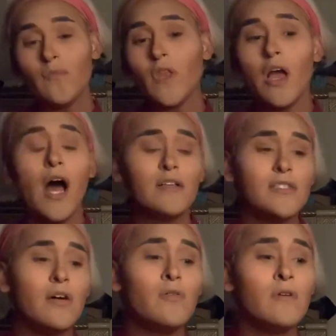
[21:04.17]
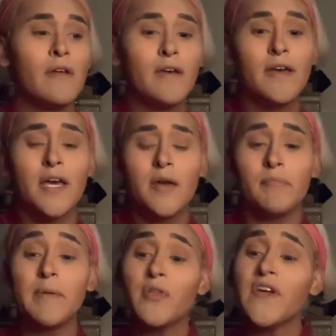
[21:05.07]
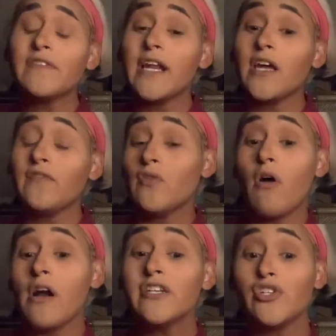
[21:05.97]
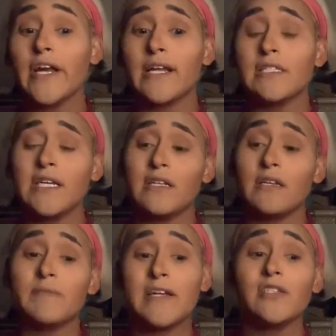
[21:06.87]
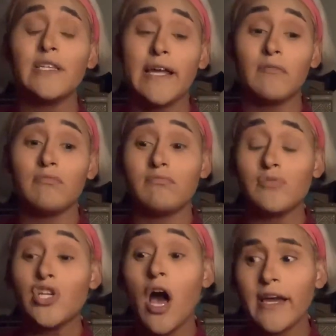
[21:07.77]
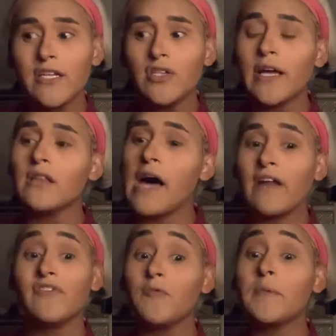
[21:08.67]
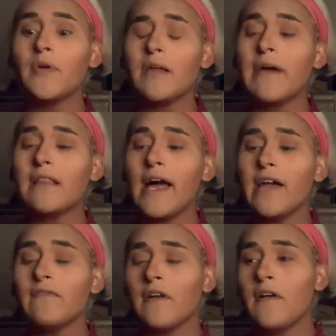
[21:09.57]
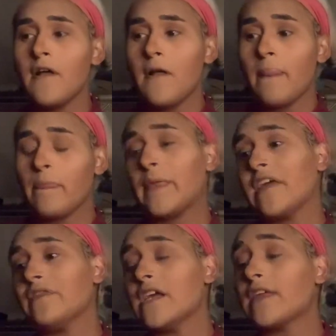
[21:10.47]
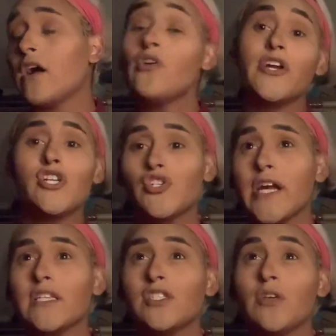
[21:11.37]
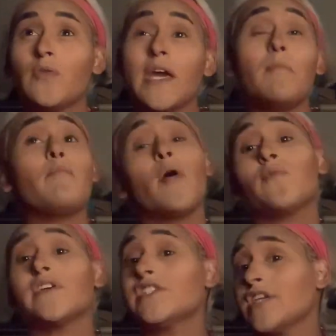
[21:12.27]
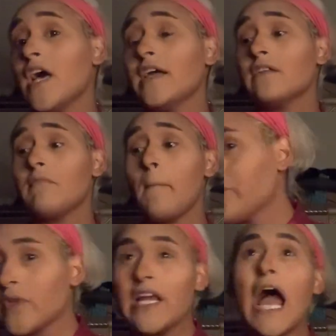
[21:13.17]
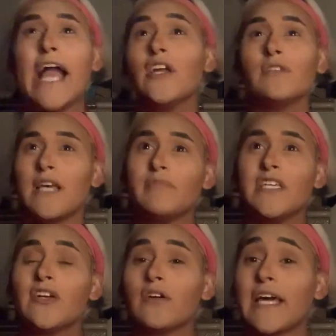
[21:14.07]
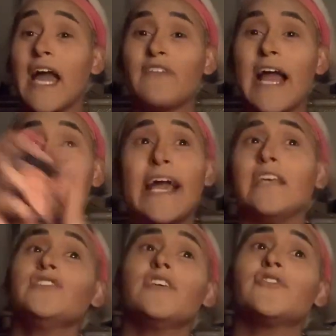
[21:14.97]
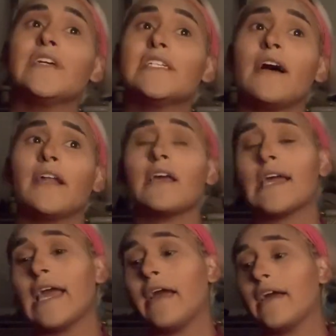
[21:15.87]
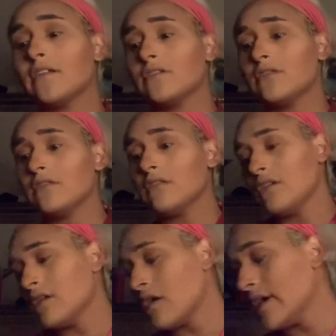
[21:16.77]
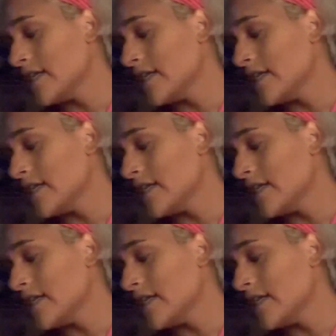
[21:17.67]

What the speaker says: Also, people think that if you are trans, and especially like talking to like a lot of new people in my life, they think that, oh, you're trans, so you get both done. And I know some T girls that haven't had any surgery done, and you know, it